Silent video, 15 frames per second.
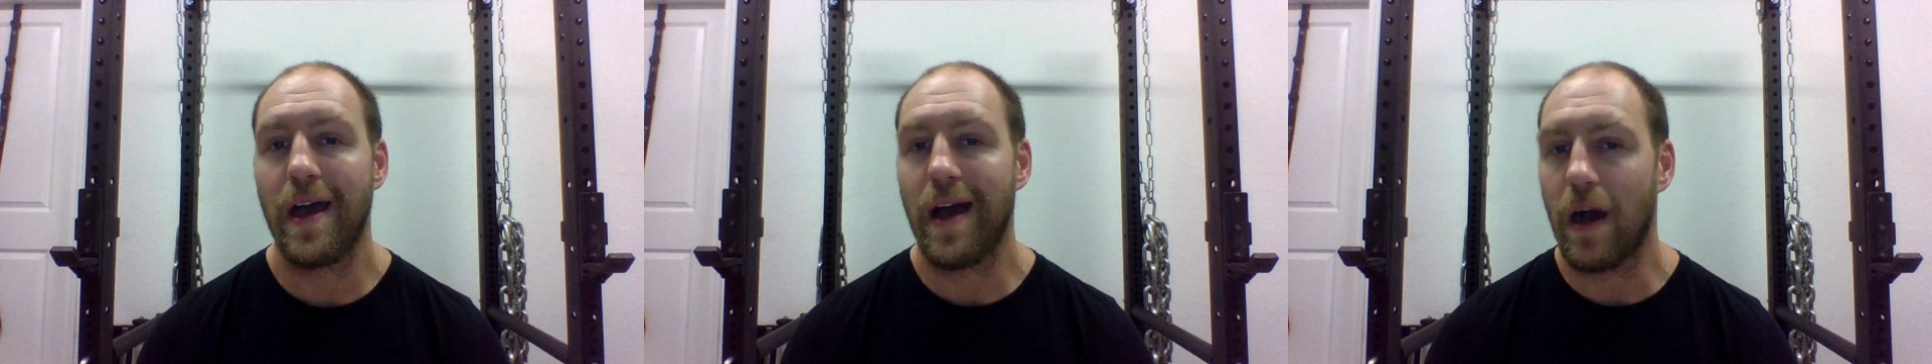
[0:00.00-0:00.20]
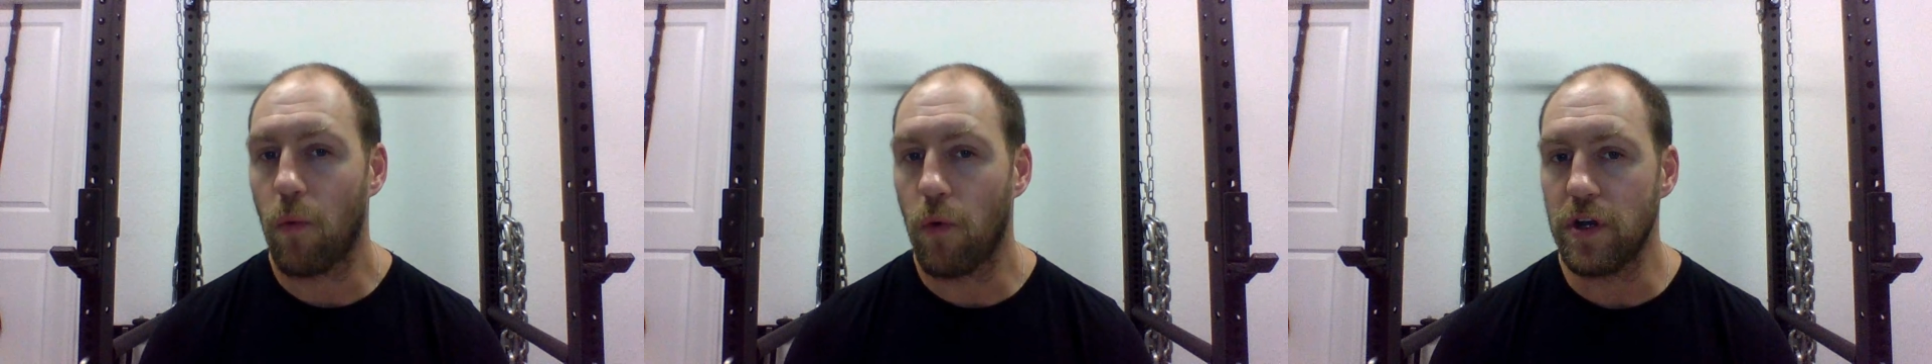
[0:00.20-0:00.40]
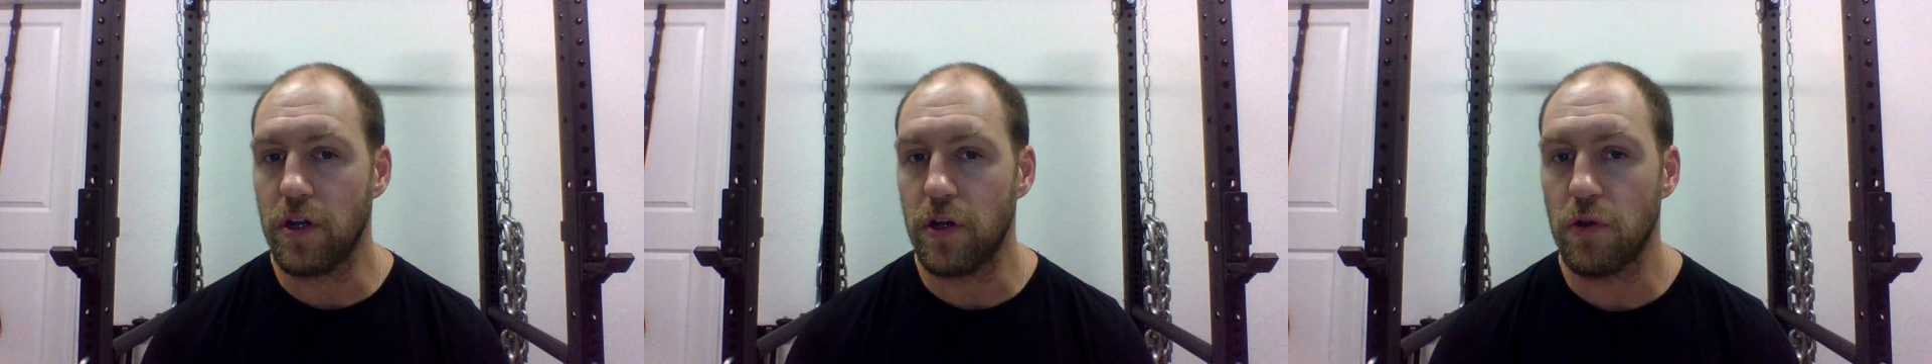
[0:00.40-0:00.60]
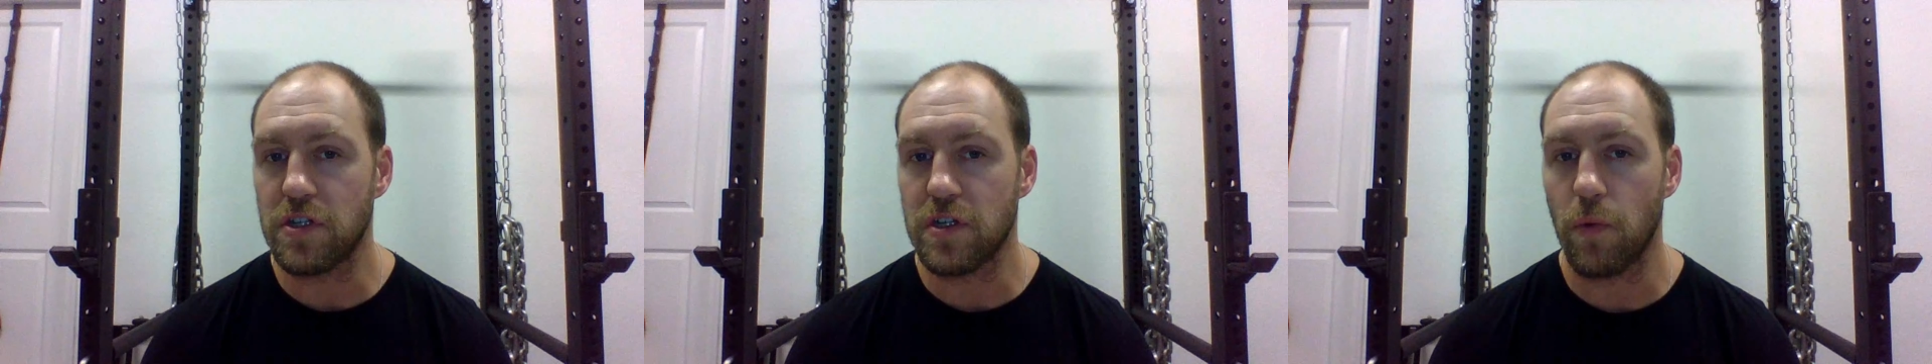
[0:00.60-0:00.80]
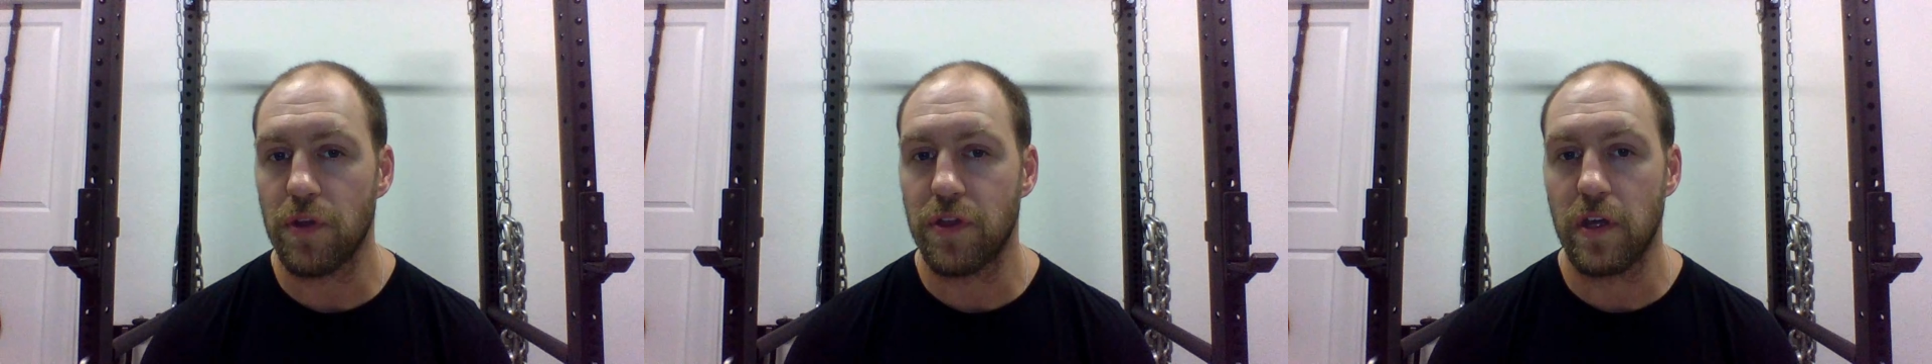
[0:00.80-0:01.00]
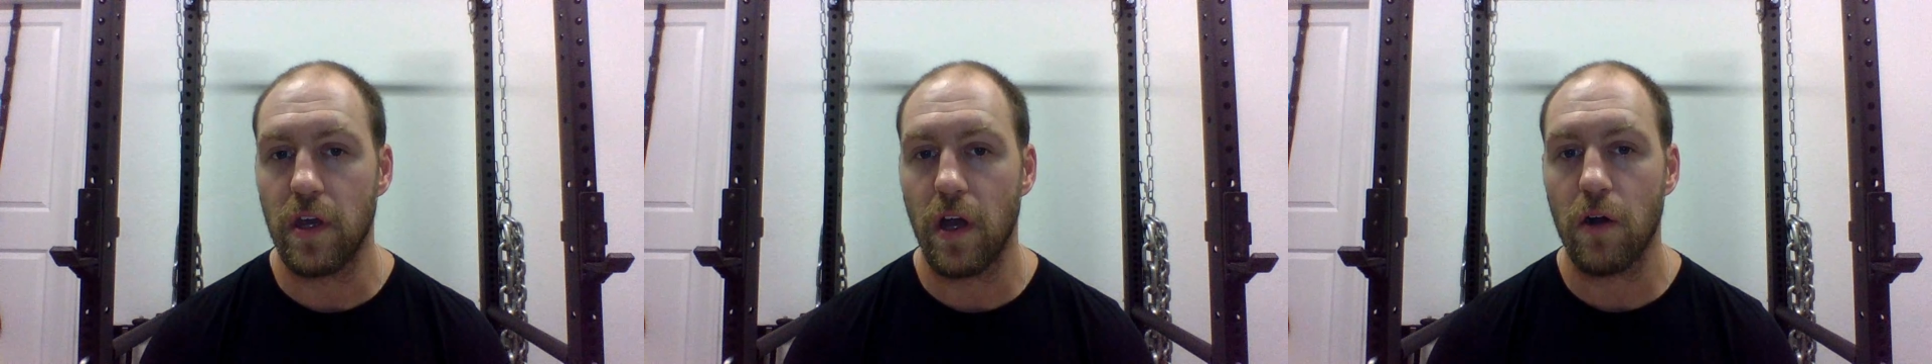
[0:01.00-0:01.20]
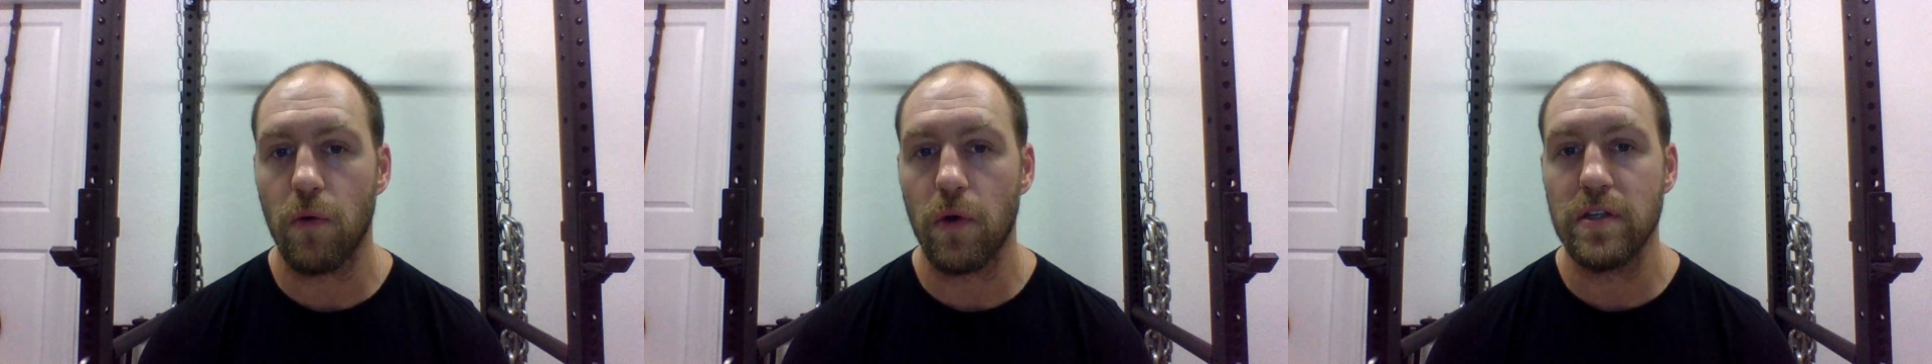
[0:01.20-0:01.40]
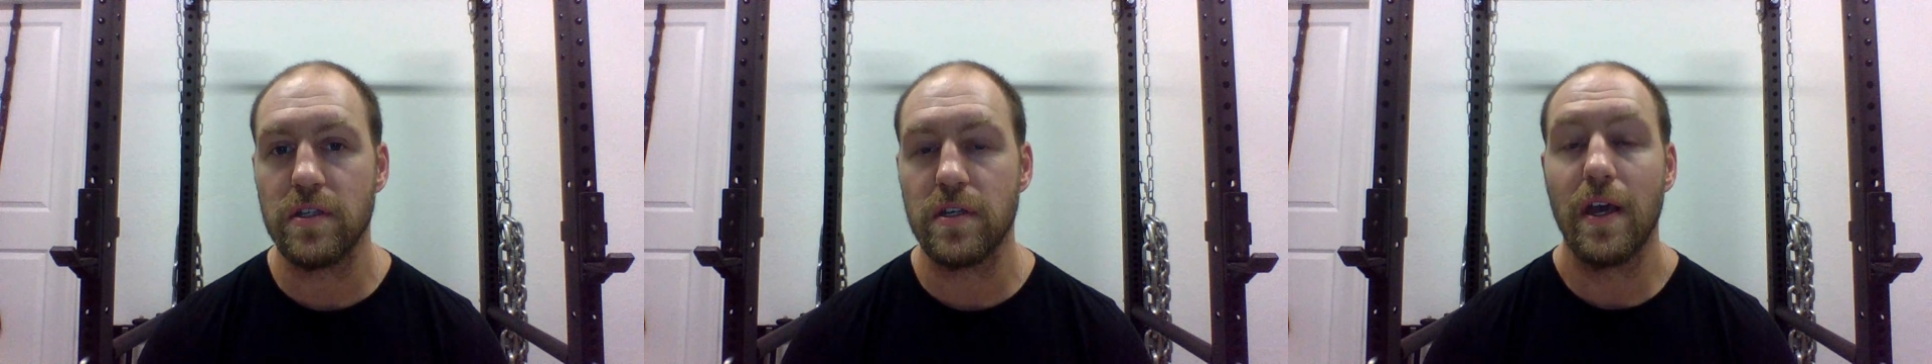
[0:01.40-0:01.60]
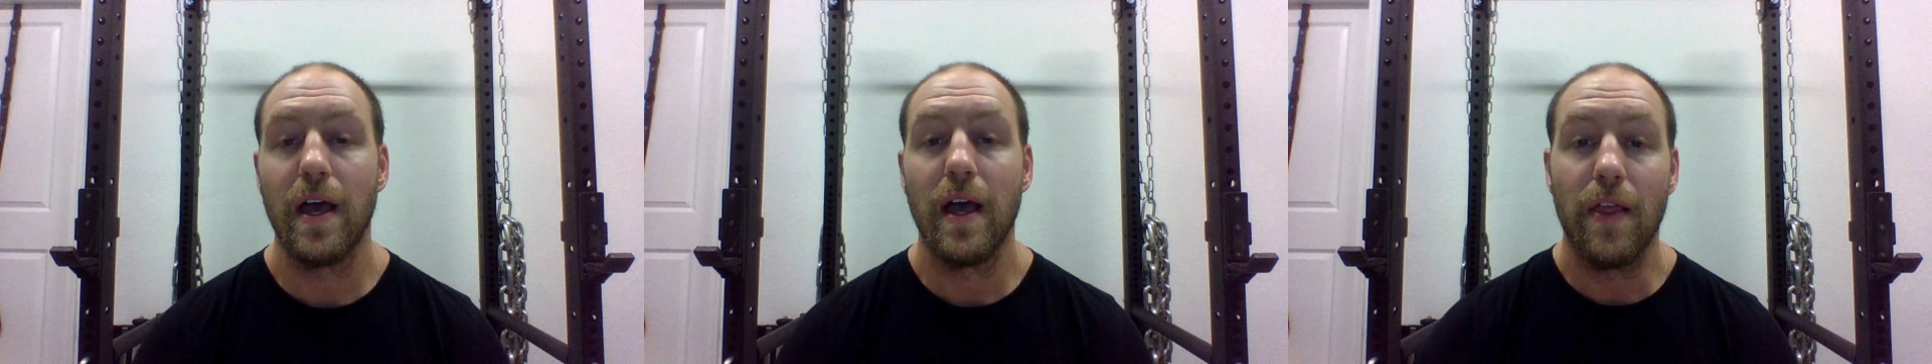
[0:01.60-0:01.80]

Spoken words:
I wouldn't use it with the young ones.